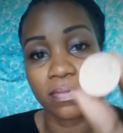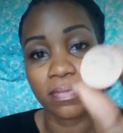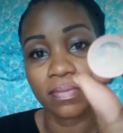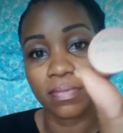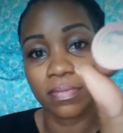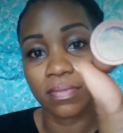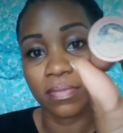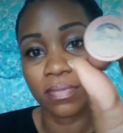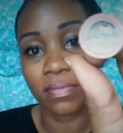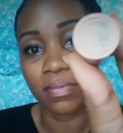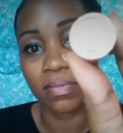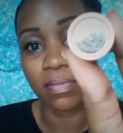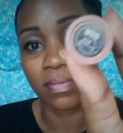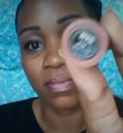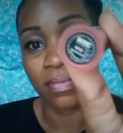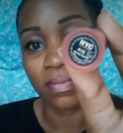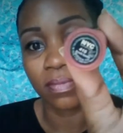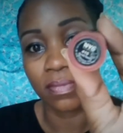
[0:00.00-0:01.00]

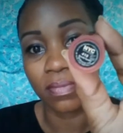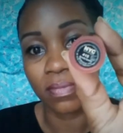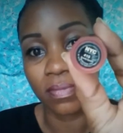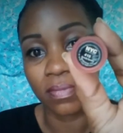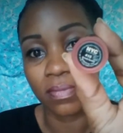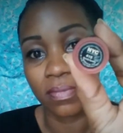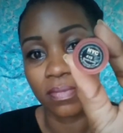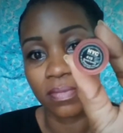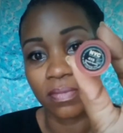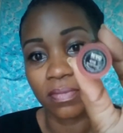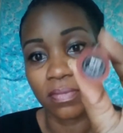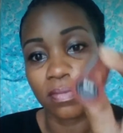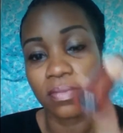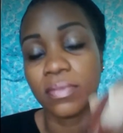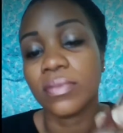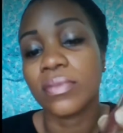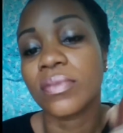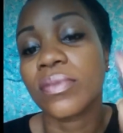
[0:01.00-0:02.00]

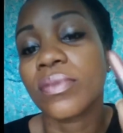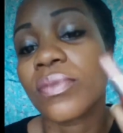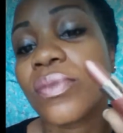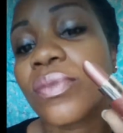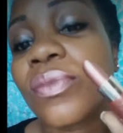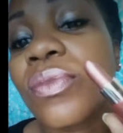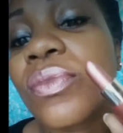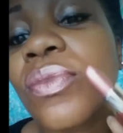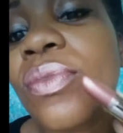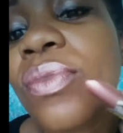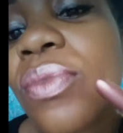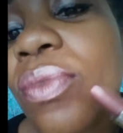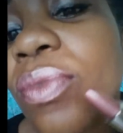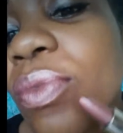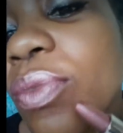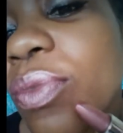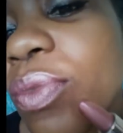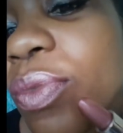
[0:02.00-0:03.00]

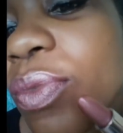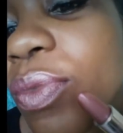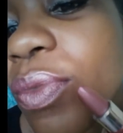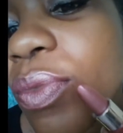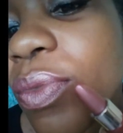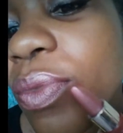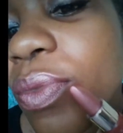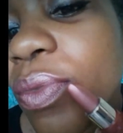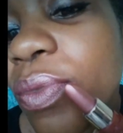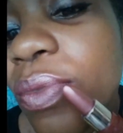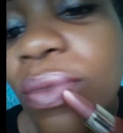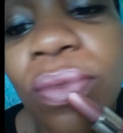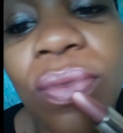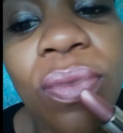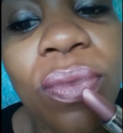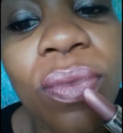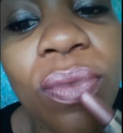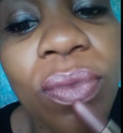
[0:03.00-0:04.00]

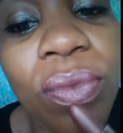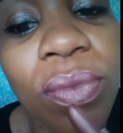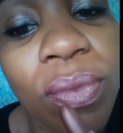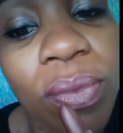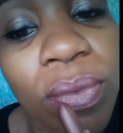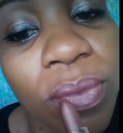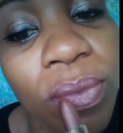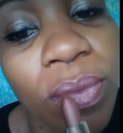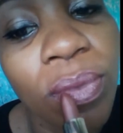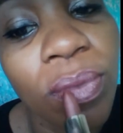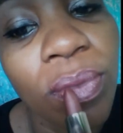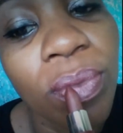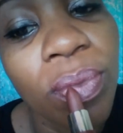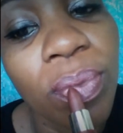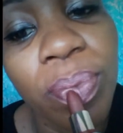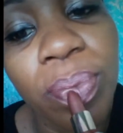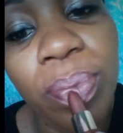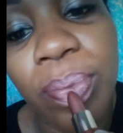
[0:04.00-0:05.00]

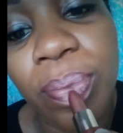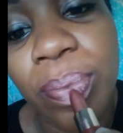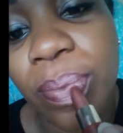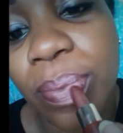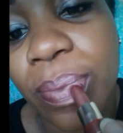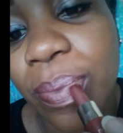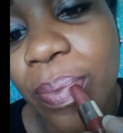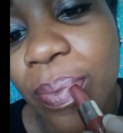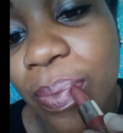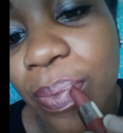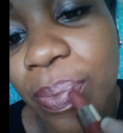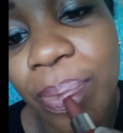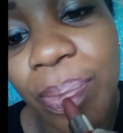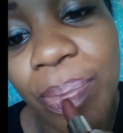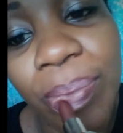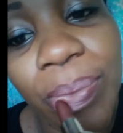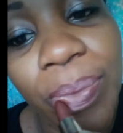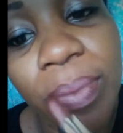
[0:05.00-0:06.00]

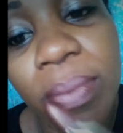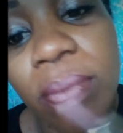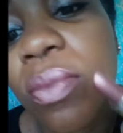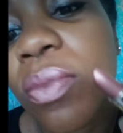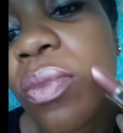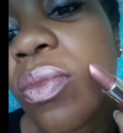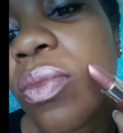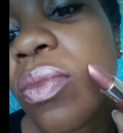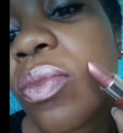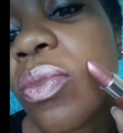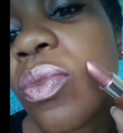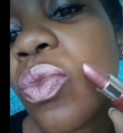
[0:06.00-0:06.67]
(no one is talking)